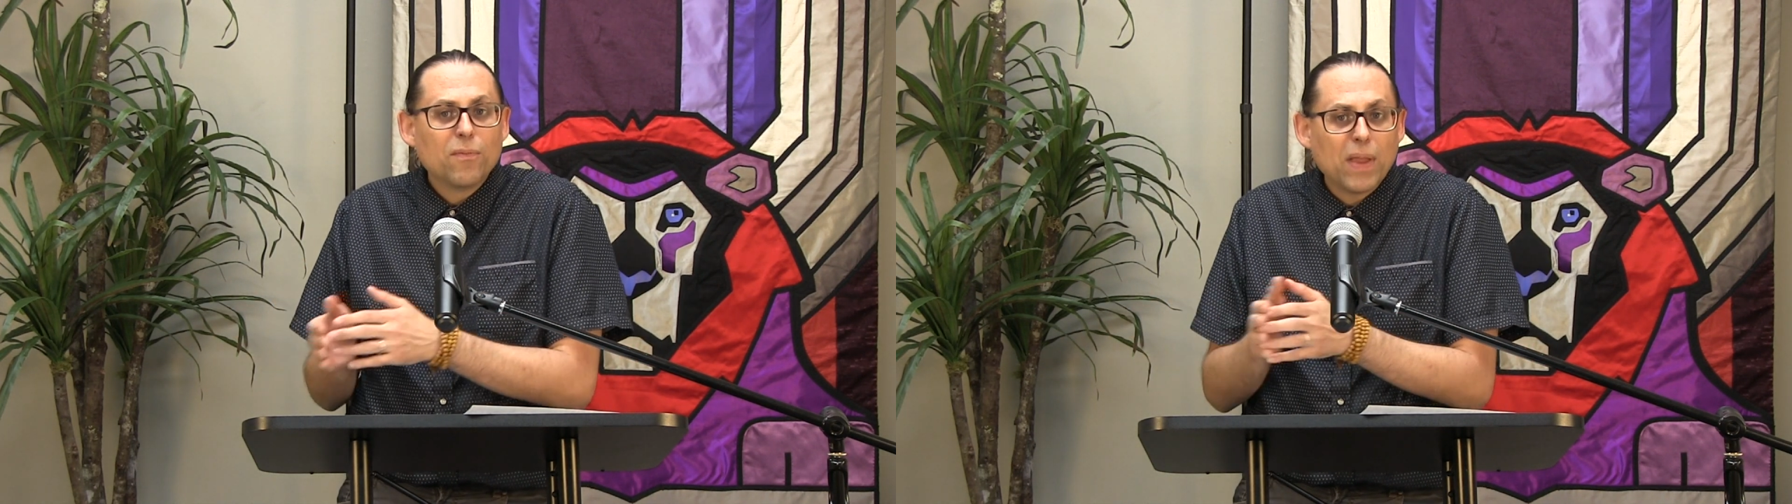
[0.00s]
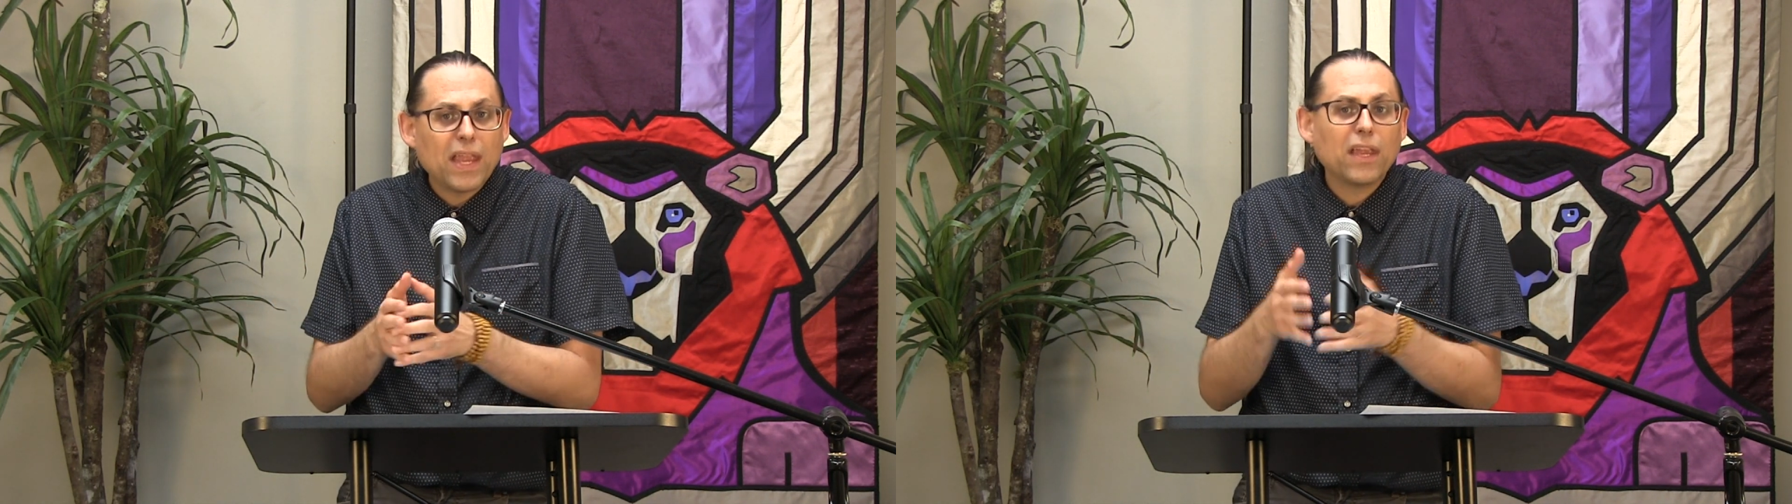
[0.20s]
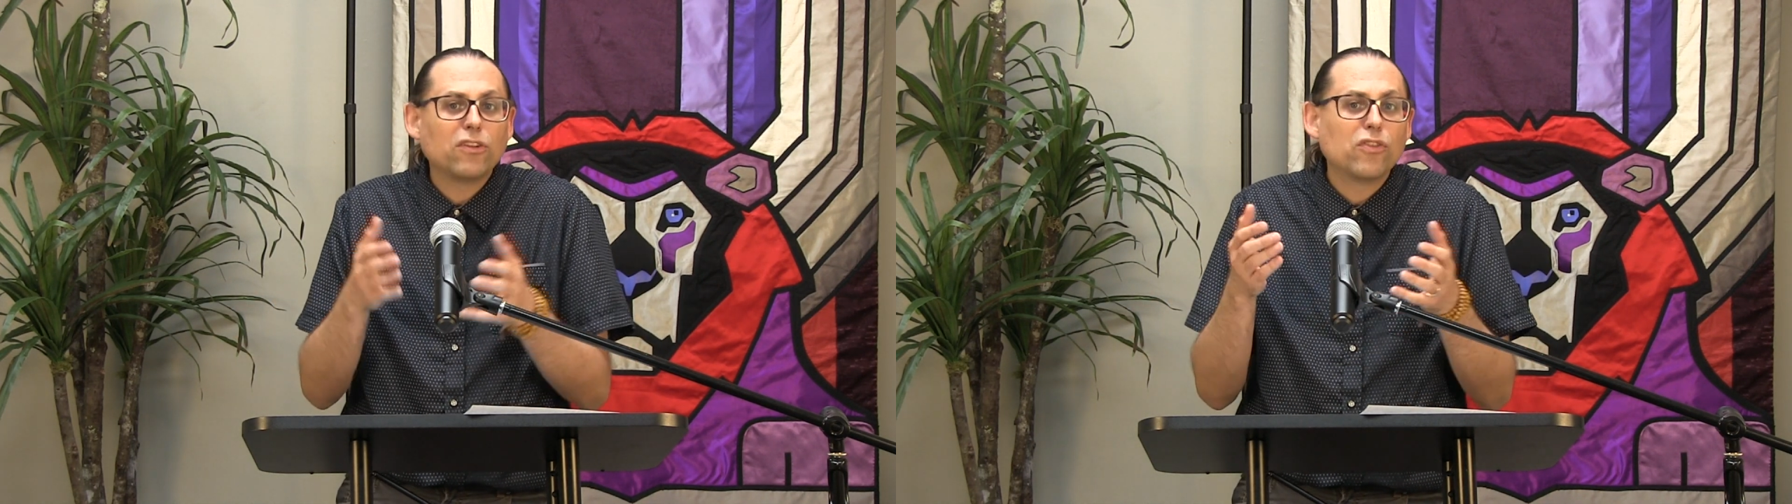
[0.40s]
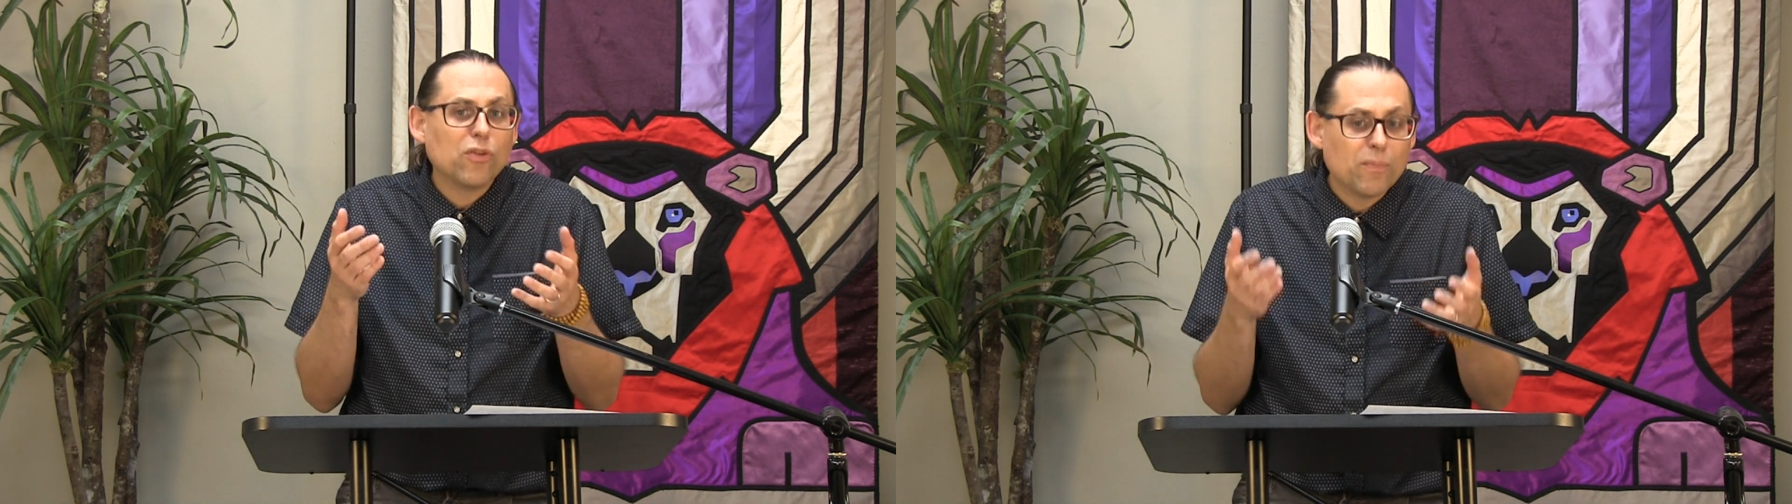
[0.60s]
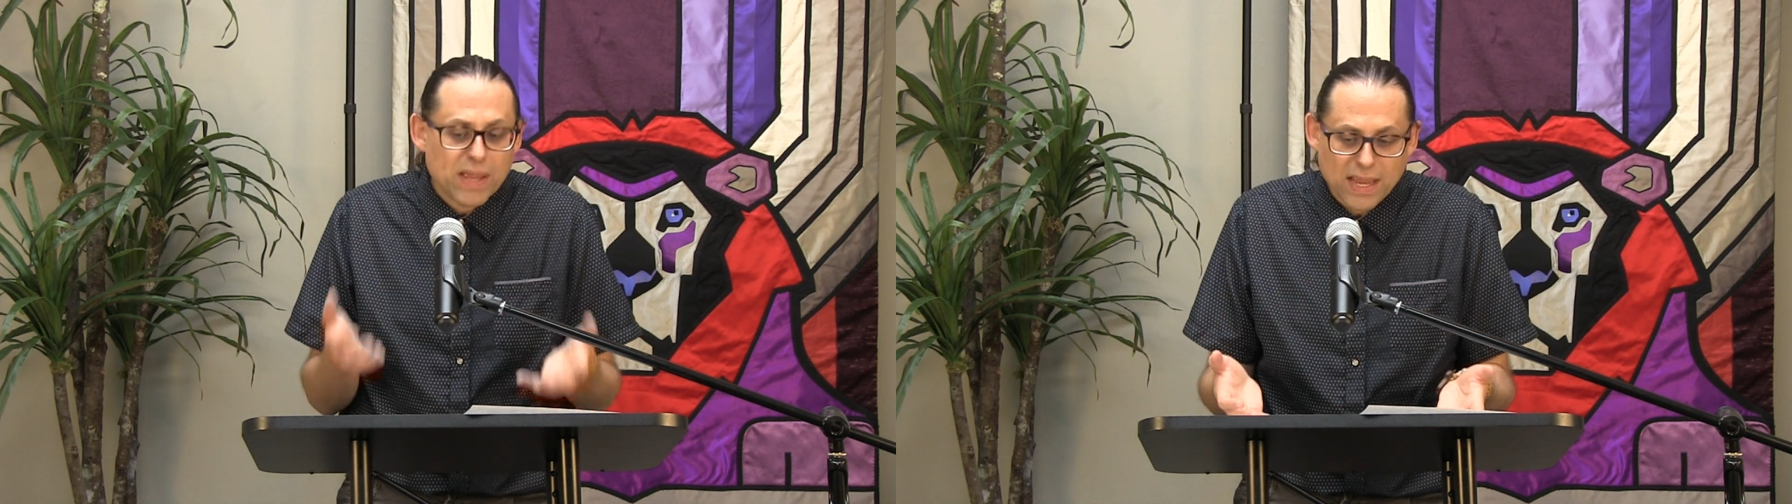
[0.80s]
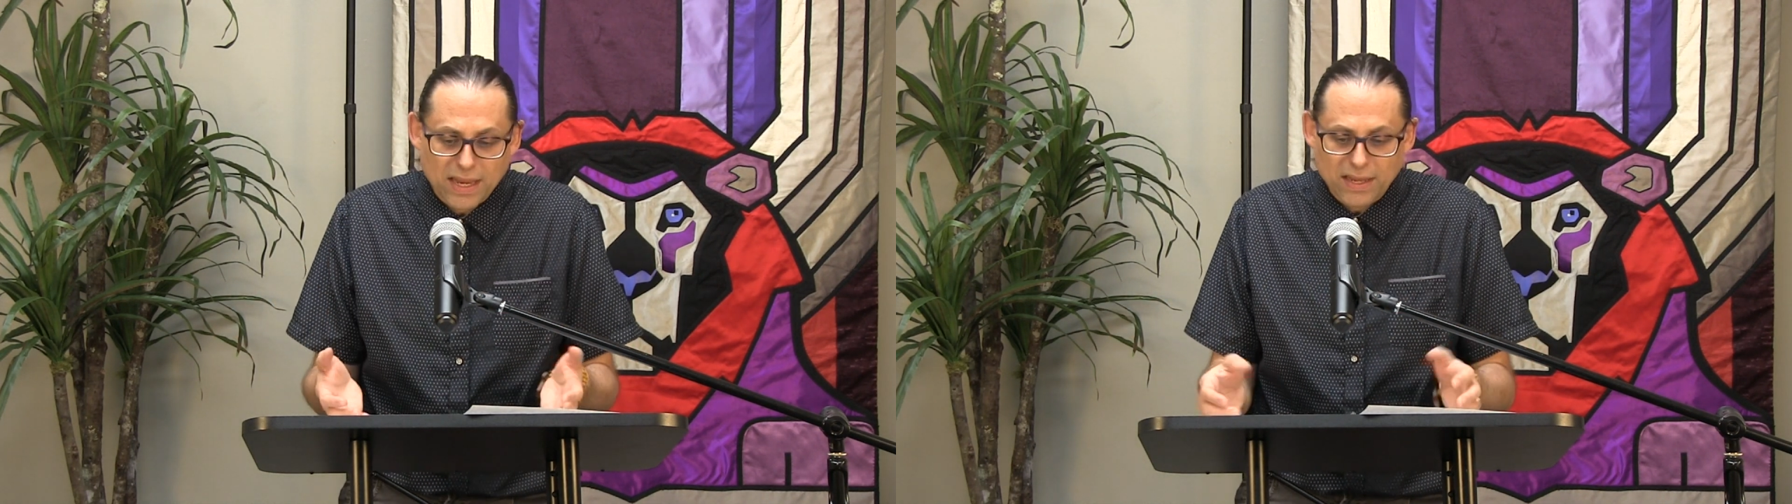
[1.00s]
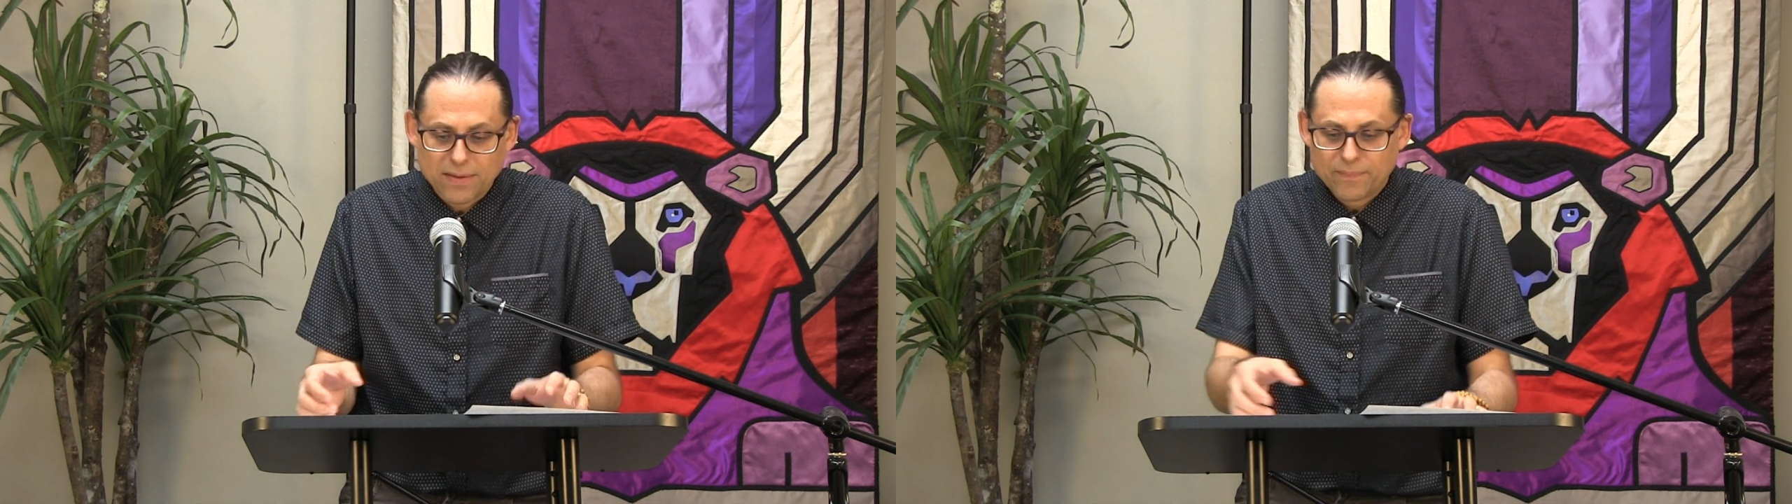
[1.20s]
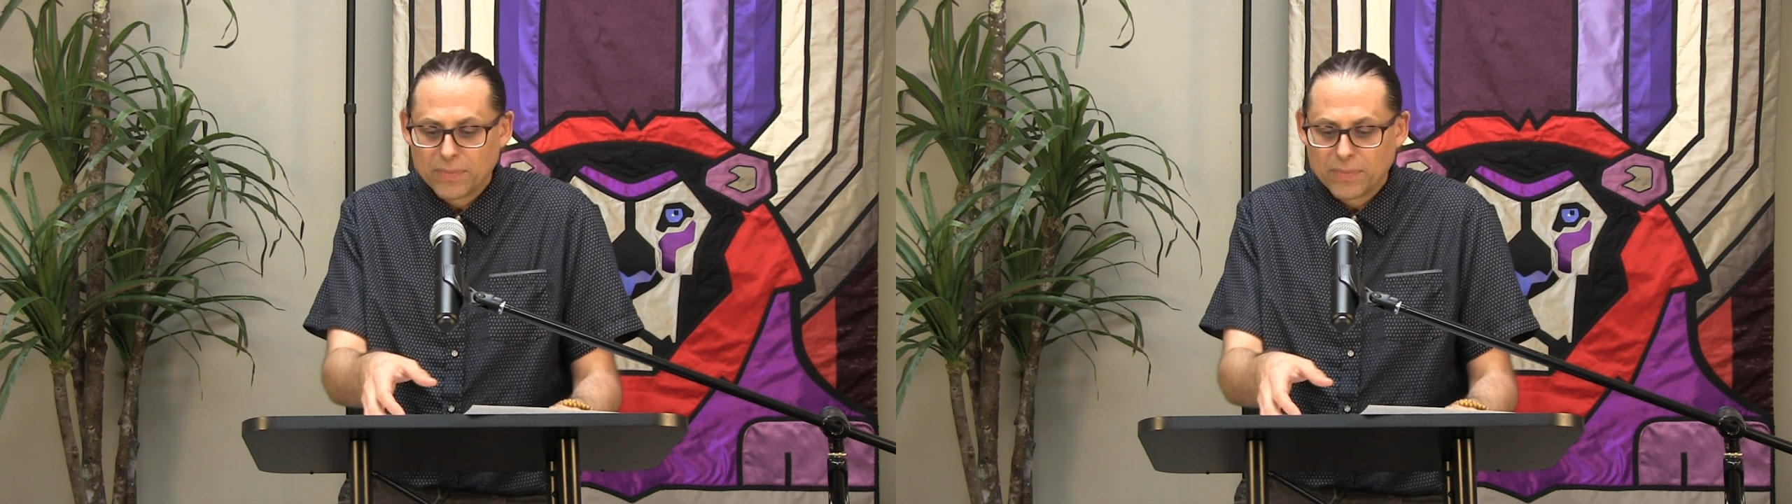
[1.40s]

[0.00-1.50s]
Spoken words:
being too big.